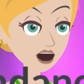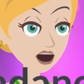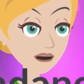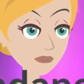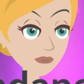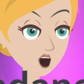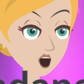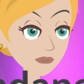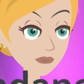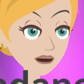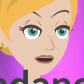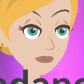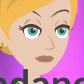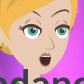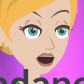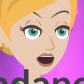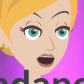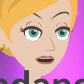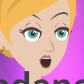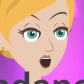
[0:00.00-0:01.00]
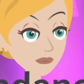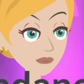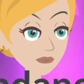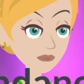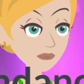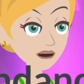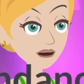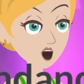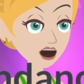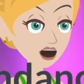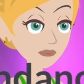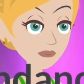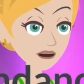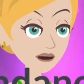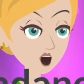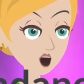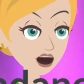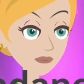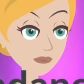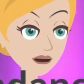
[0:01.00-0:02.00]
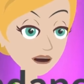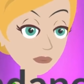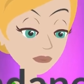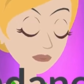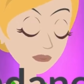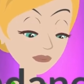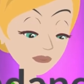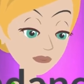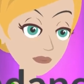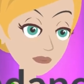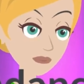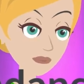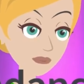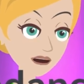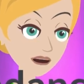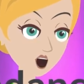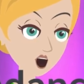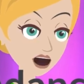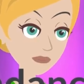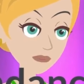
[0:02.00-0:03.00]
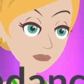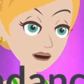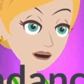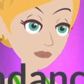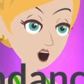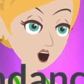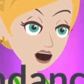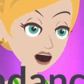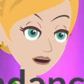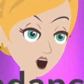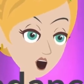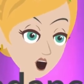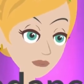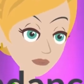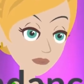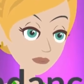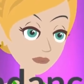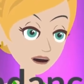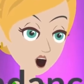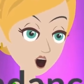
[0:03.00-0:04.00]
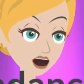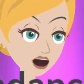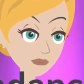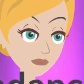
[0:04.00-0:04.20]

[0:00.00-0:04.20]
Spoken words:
that you can tune yourself to the frequency of that. What's something else you